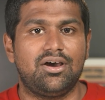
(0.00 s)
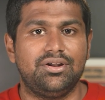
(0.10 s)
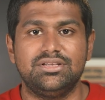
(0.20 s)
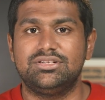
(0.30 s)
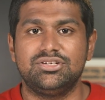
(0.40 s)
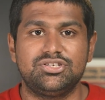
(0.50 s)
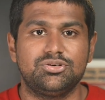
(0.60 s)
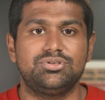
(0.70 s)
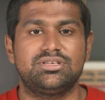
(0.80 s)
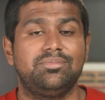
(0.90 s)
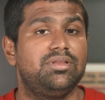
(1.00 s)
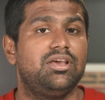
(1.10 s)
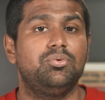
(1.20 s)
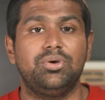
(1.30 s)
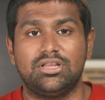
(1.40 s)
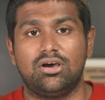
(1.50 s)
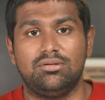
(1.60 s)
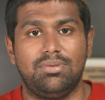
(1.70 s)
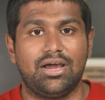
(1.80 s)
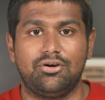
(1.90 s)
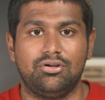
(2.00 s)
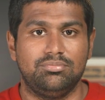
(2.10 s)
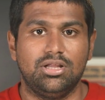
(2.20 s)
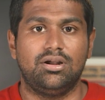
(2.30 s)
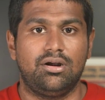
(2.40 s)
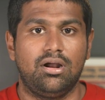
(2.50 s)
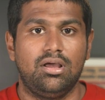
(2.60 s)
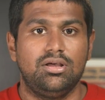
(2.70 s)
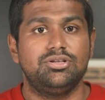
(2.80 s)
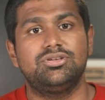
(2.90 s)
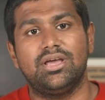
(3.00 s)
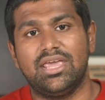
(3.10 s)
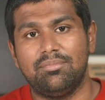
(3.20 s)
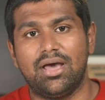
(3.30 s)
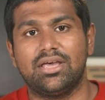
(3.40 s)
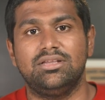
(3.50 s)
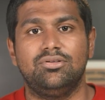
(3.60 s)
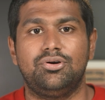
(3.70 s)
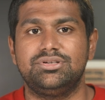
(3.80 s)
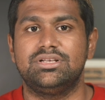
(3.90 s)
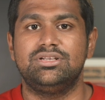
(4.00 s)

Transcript: out is to shoot something without background blur. So I came back indoors